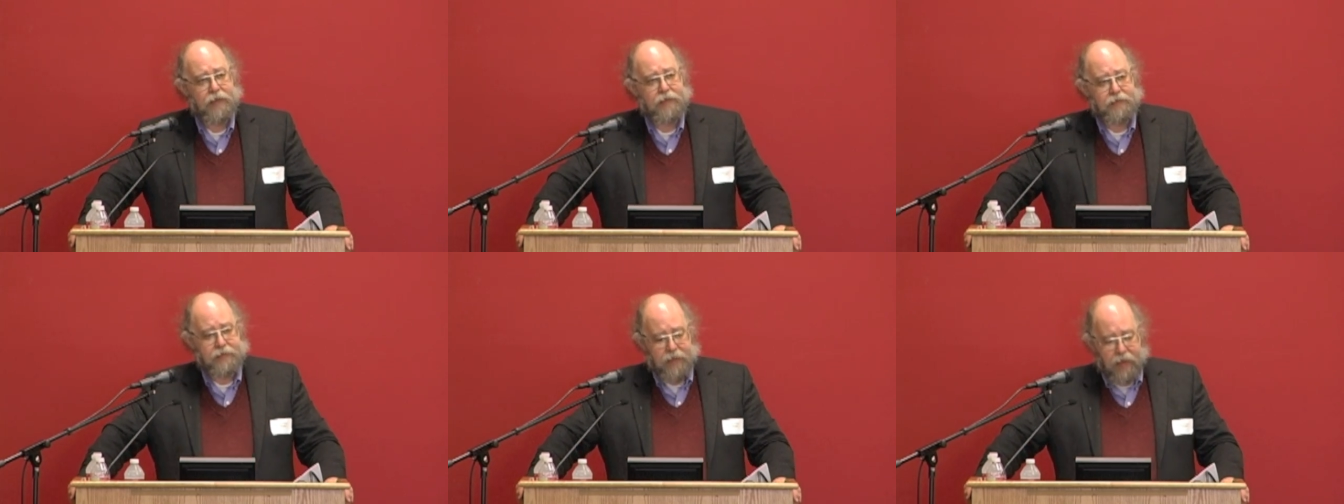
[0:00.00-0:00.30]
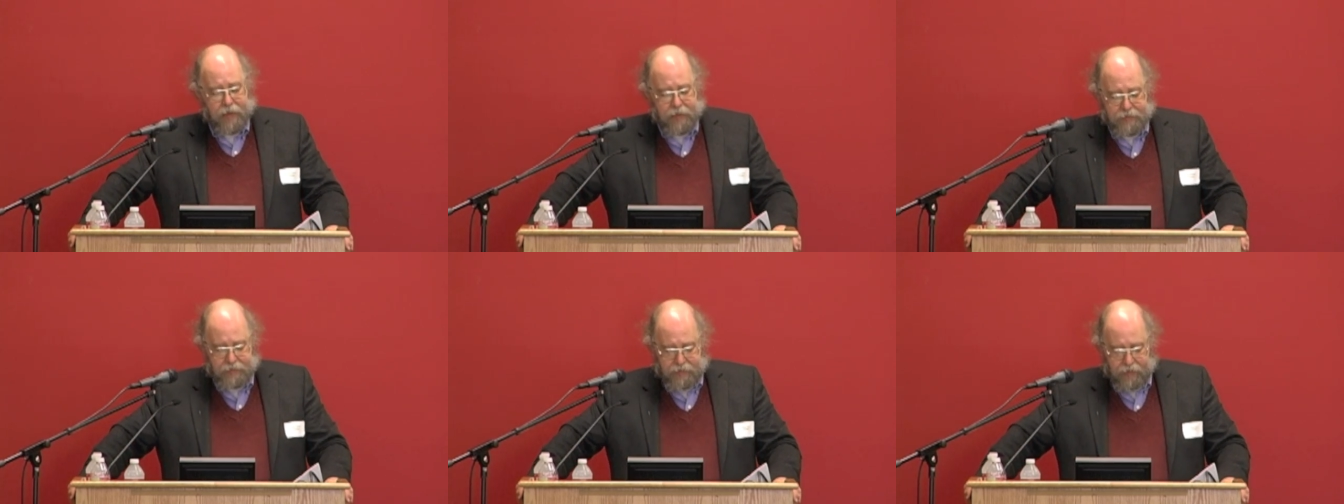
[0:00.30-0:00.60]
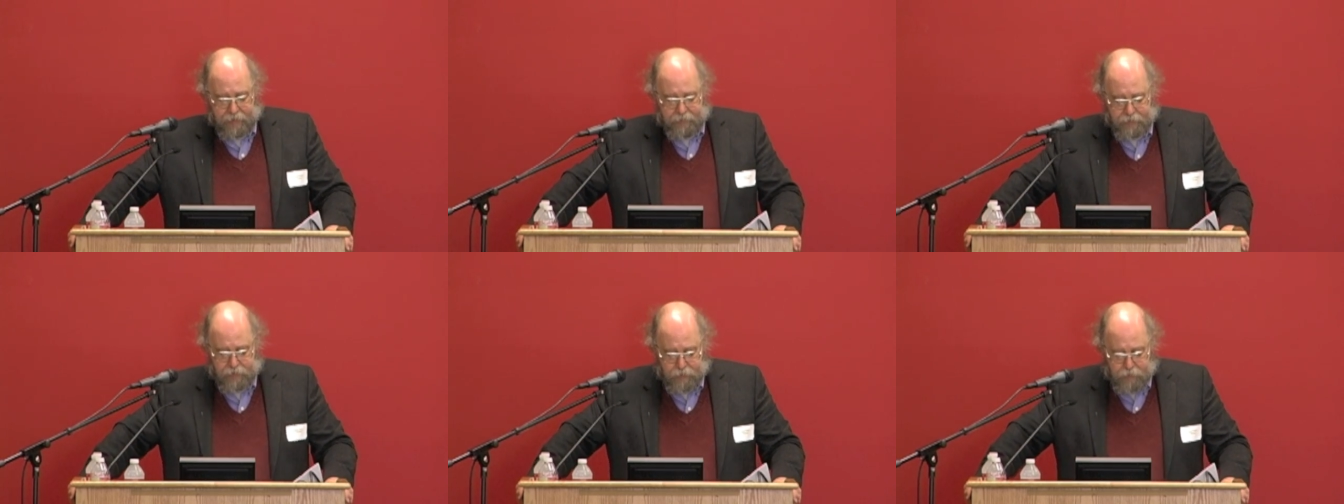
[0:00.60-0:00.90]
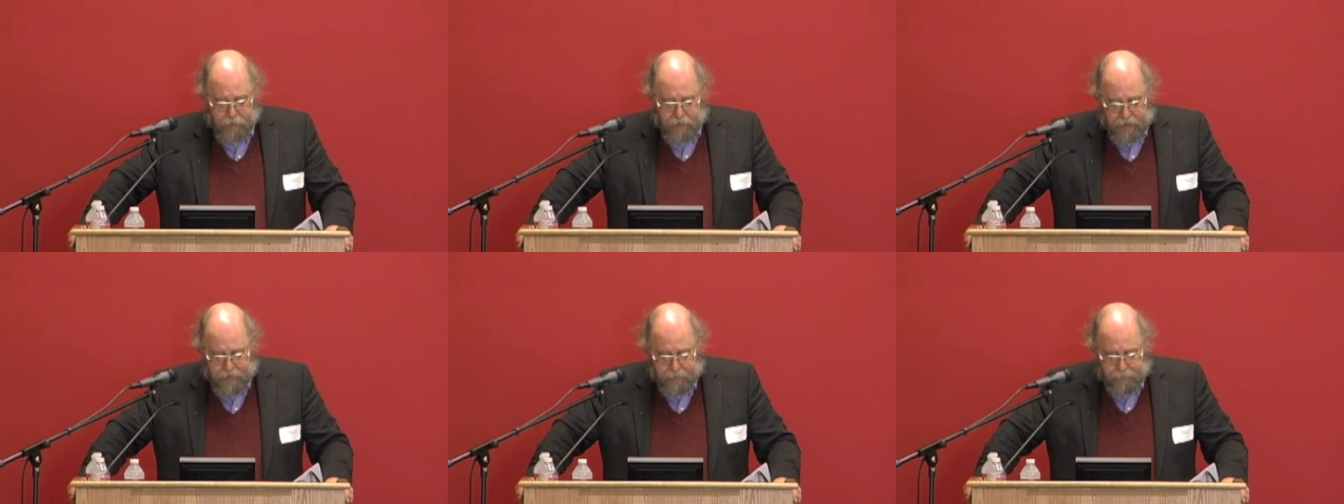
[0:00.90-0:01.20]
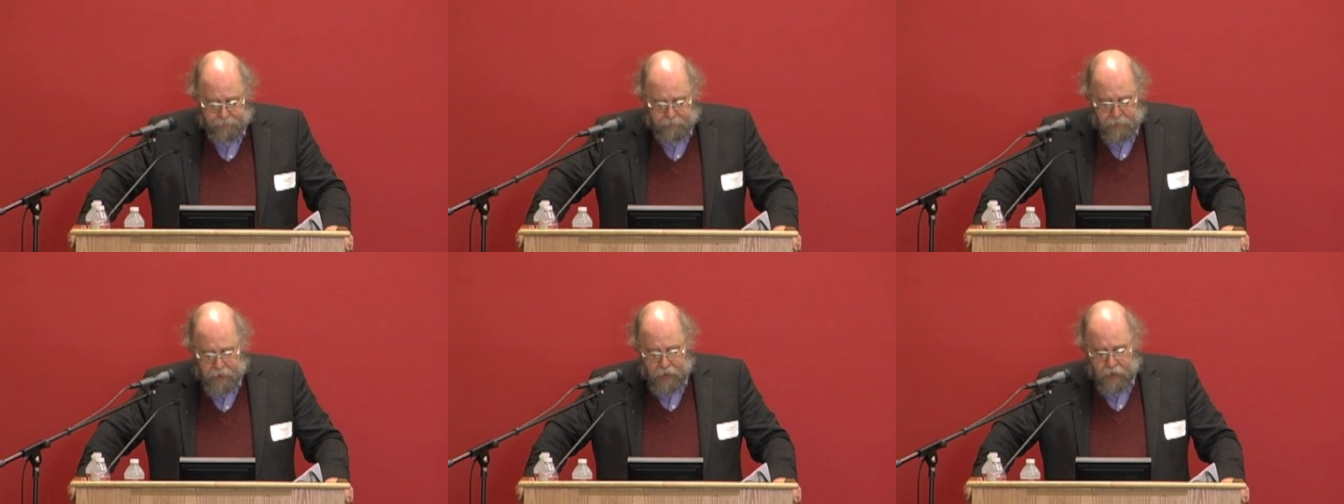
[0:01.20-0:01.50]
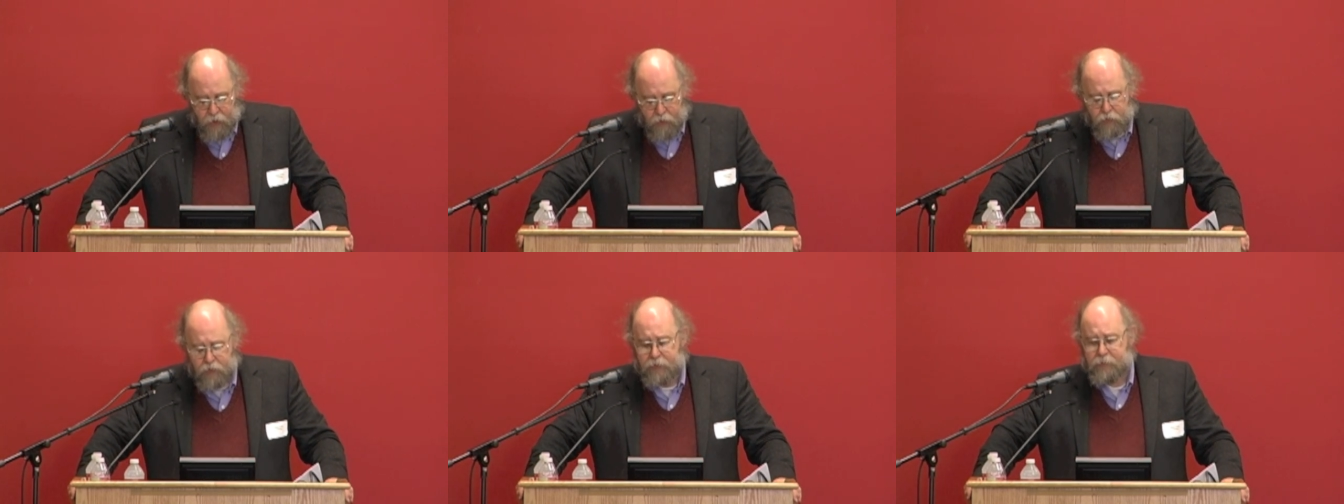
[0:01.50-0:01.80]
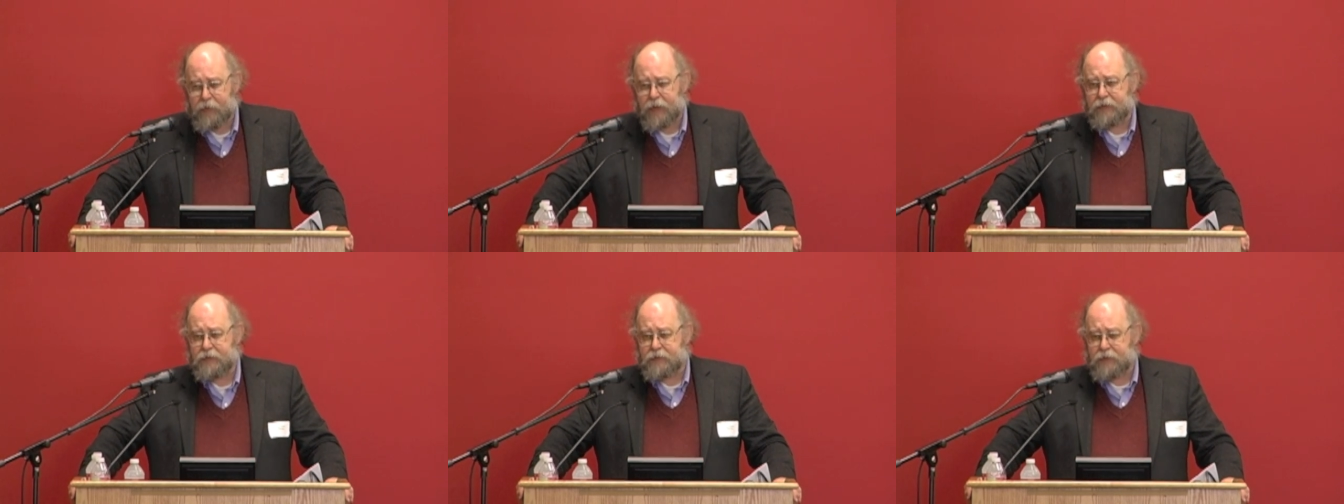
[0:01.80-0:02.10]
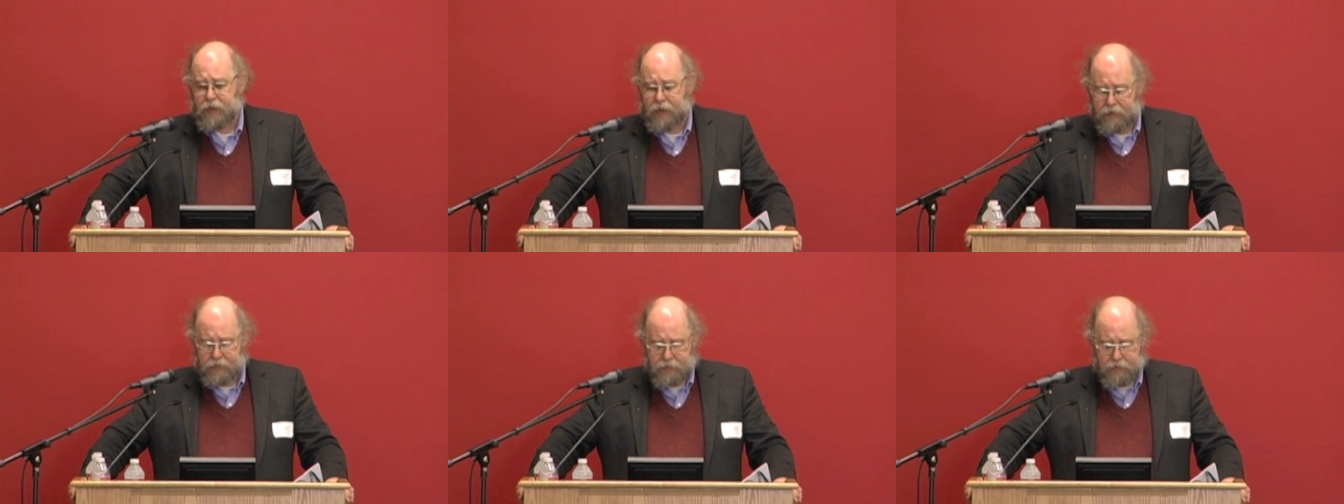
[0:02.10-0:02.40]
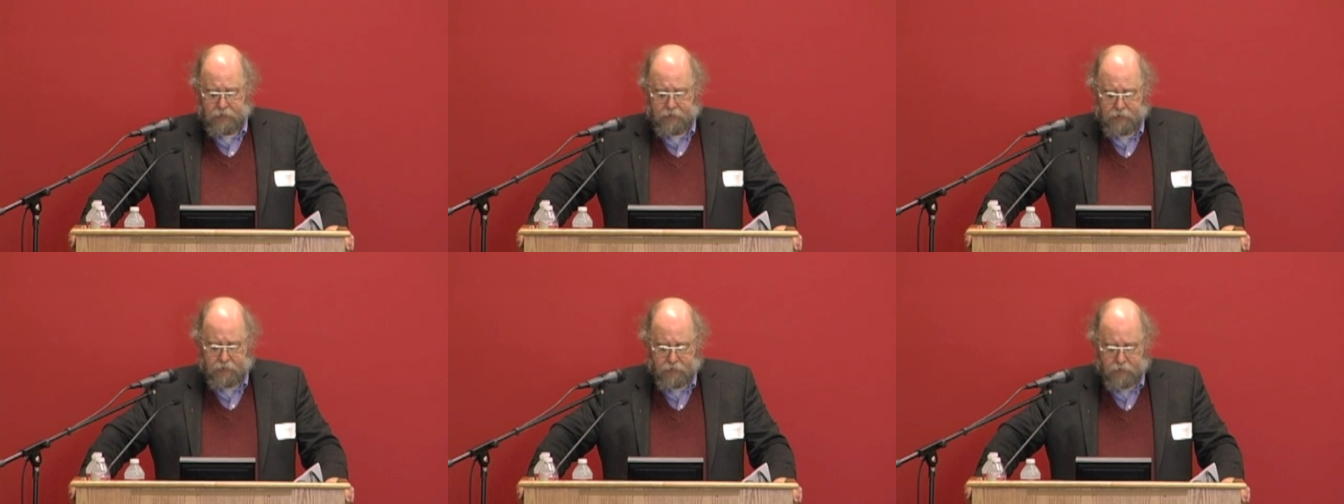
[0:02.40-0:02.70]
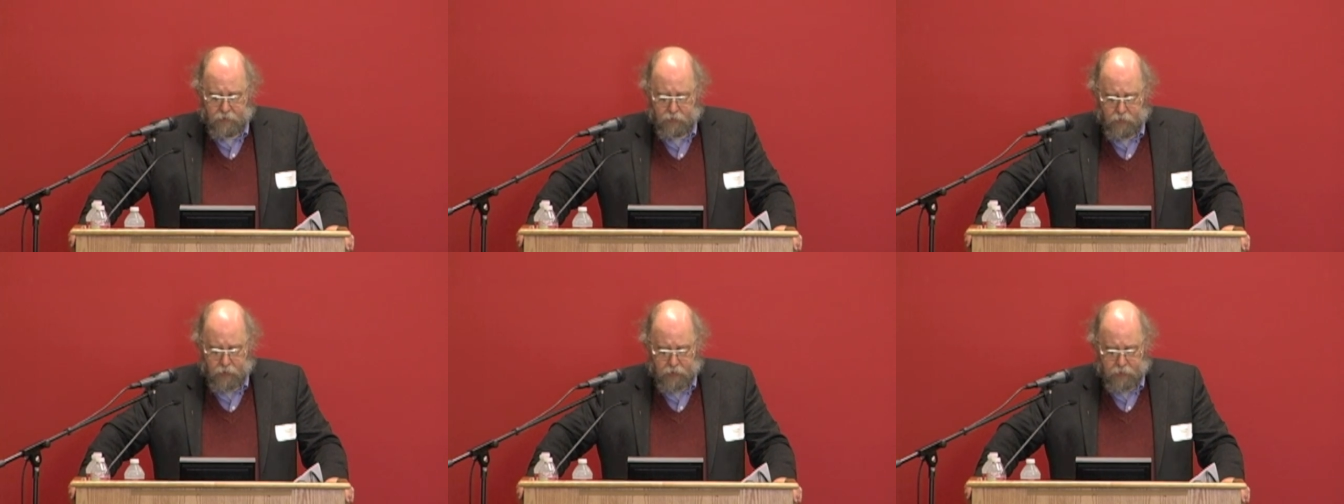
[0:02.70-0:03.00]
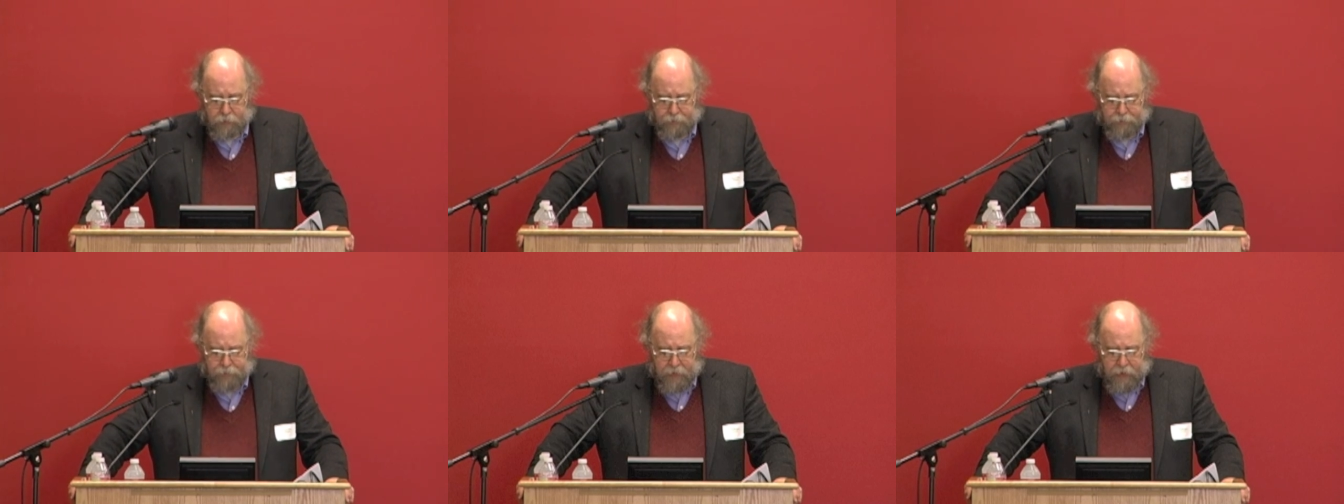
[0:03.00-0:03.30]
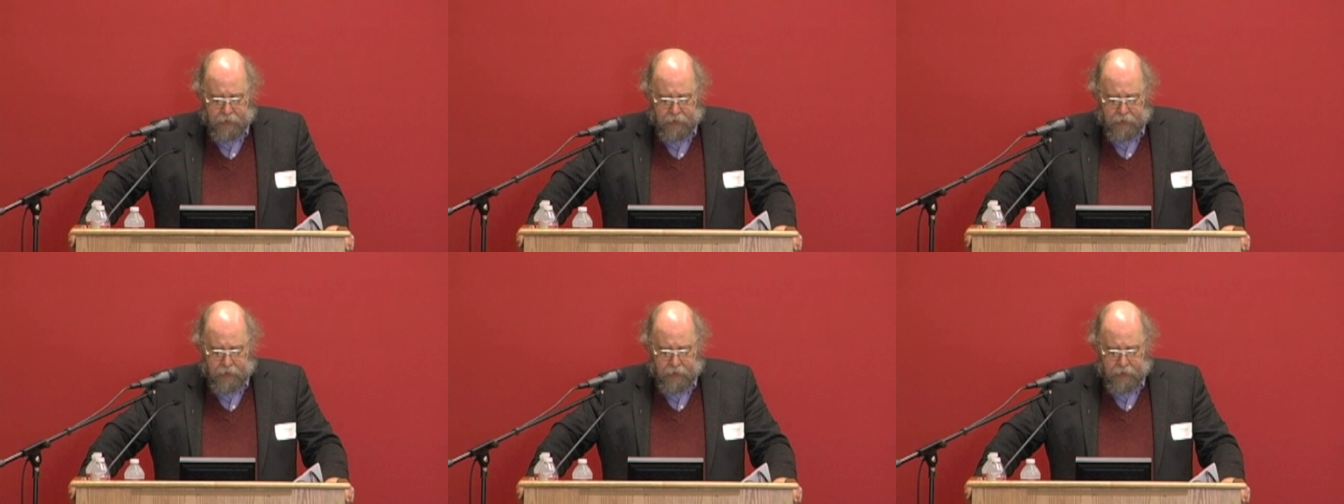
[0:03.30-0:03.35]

by size times speed, remains constant in the world.